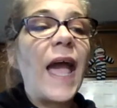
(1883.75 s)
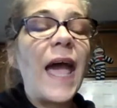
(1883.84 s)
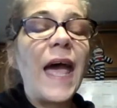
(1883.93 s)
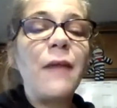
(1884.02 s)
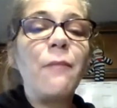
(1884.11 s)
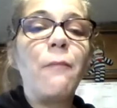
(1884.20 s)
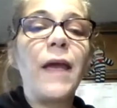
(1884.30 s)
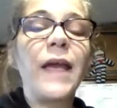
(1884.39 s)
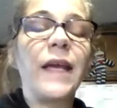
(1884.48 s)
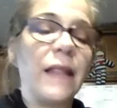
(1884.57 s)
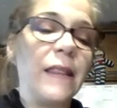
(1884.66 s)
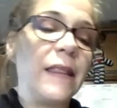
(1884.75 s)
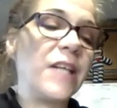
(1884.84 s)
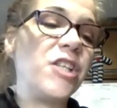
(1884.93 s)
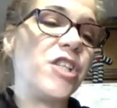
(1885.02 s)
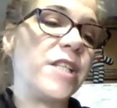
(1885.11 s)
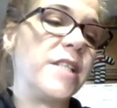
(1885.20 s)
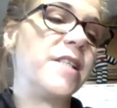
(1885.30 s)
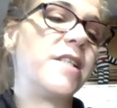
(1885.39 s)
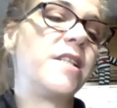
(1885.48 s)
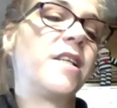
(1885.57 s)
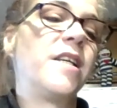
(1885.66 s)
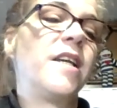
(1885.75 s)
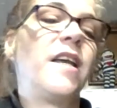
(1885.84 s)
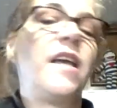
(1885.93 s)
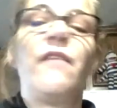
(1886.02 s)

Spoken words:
and make lunches.